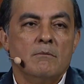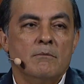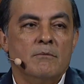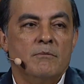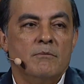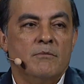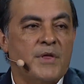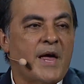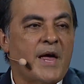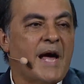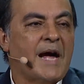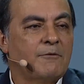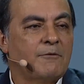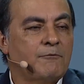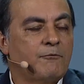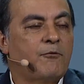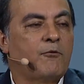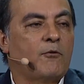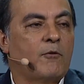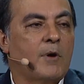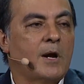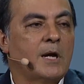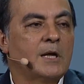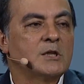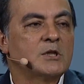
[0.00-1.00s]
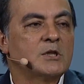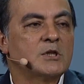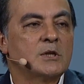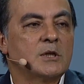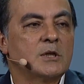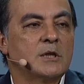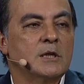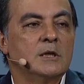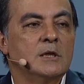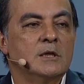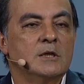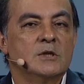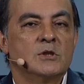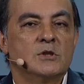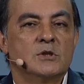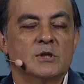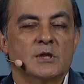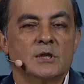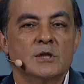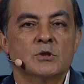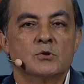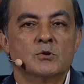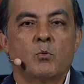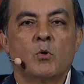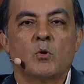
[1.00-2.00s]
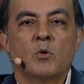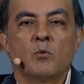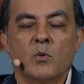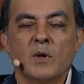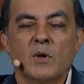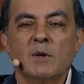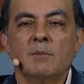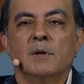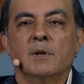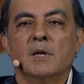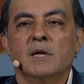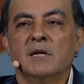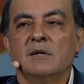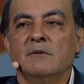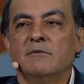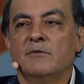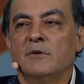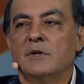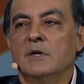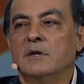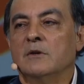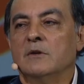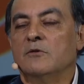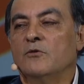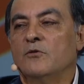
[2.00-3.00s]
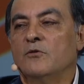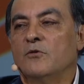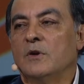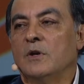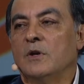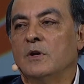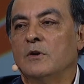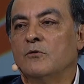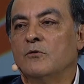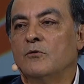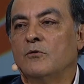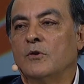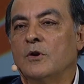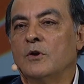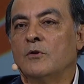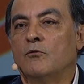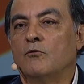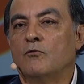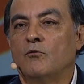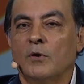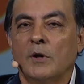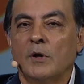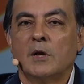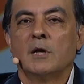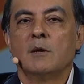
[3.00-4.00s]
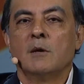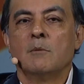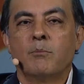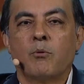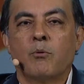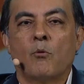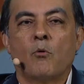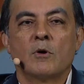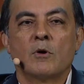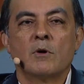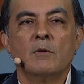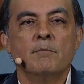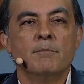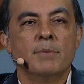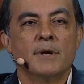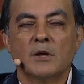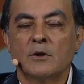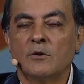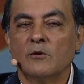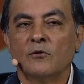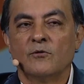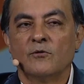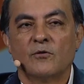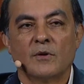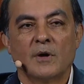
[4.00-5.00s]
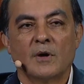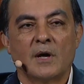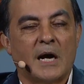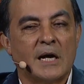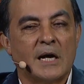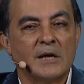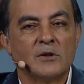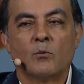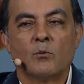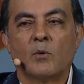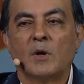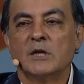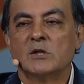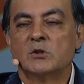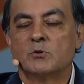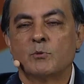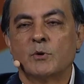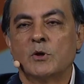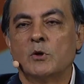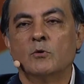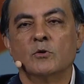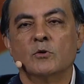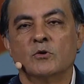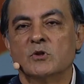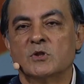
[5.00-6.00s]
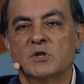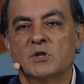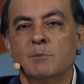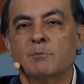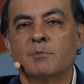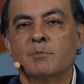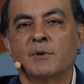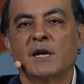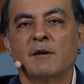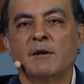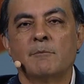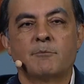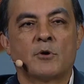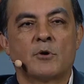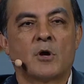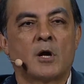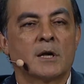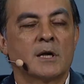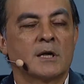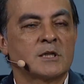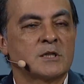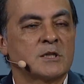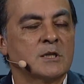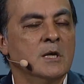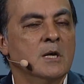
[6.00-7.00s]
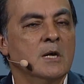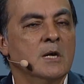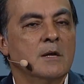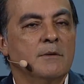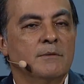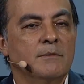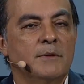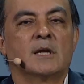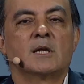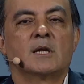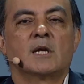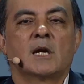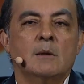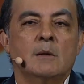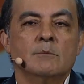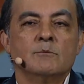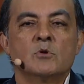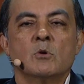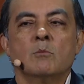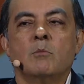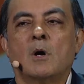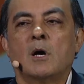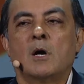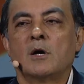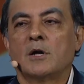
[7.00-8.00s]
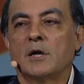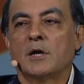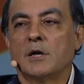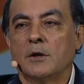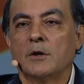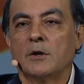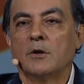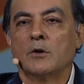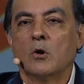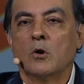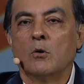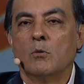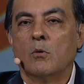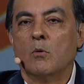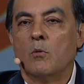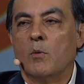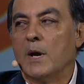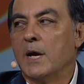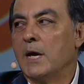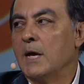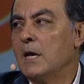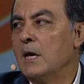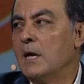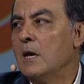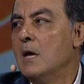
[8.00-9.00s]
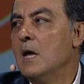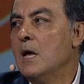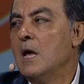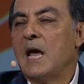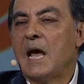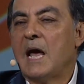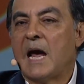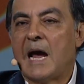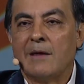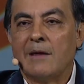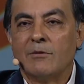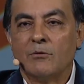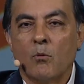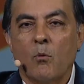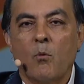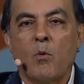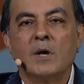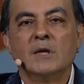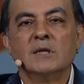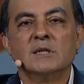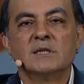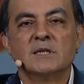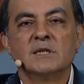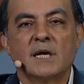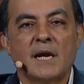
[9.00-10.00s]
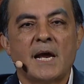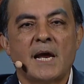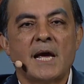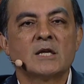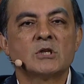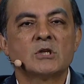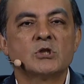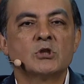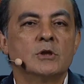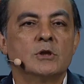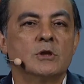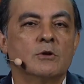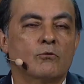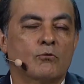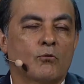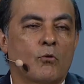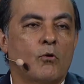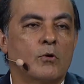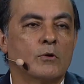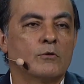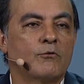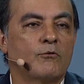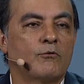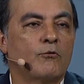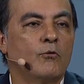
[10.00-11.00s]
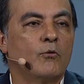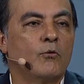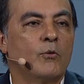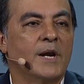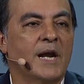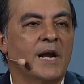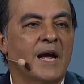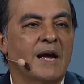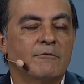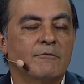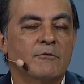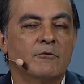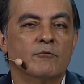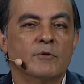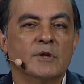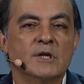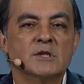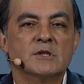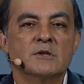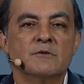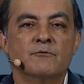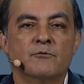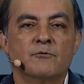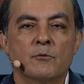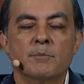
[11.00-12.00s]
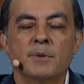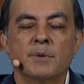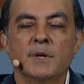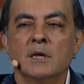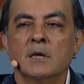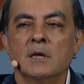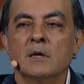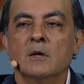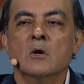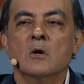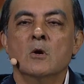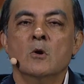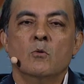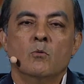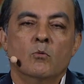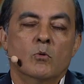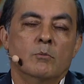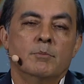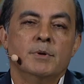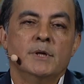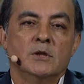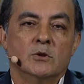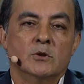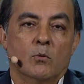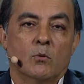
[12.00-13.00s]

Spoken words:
That for us is what we believe is really important, because otherwise we're going to simply have products that come to market and go away, and the ones that actually thought through and have a reason for being will be